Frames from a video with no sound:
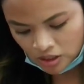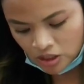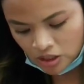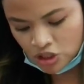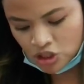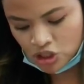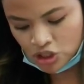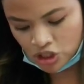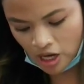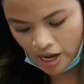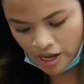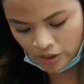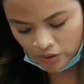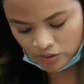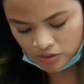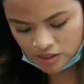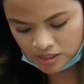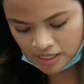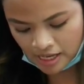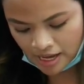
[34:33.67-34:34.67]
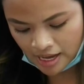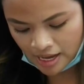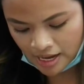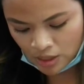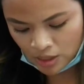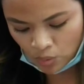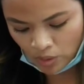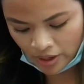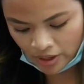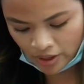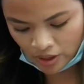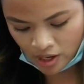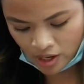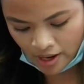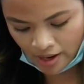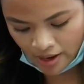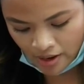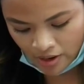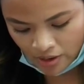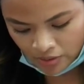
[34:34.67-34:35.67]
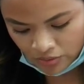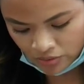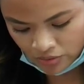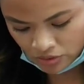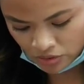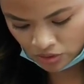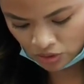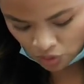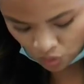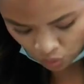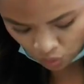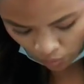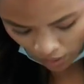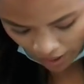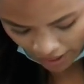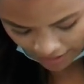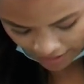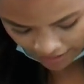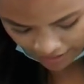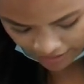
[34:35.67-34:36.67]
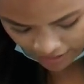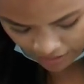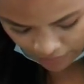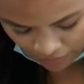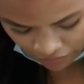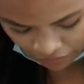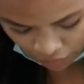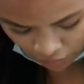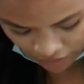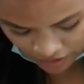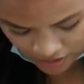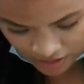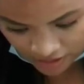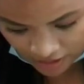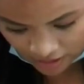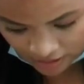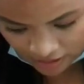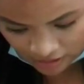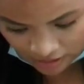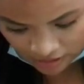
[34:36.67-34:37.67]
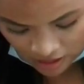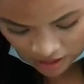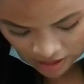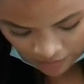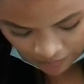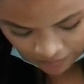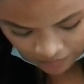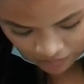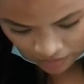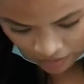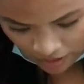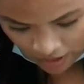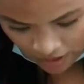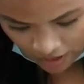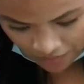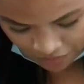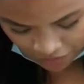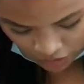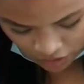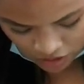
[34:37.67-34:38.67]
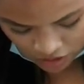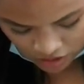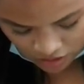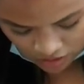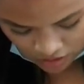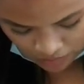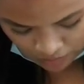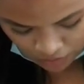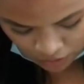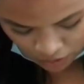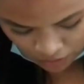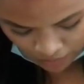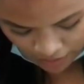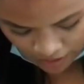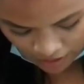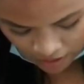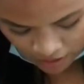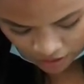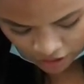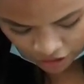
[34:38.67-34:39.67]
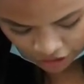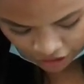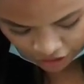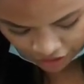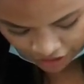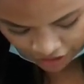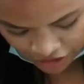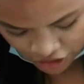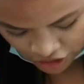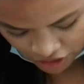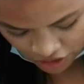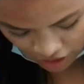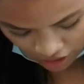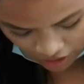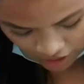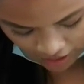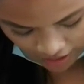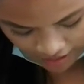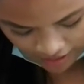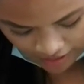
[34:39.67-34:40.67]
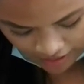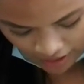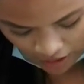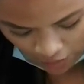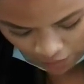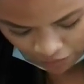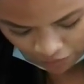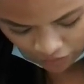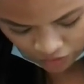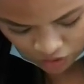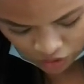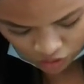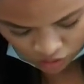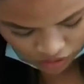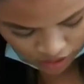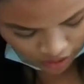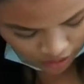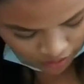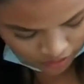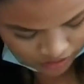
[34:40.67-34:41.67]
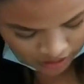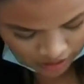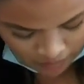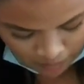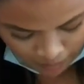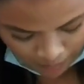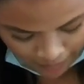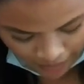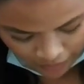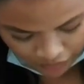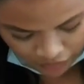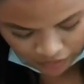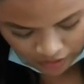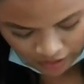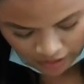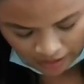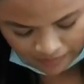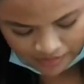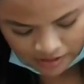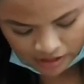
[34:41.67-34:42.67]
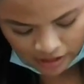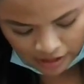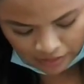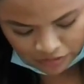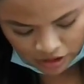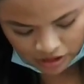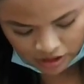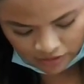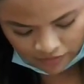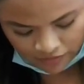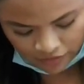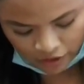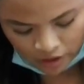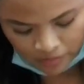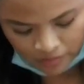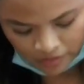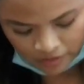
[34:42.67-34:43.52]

Child stayed what or how? Quiet. Number 14, for those of you in the blue book, good Christians are kind and helpful to those about them. Subject and verb.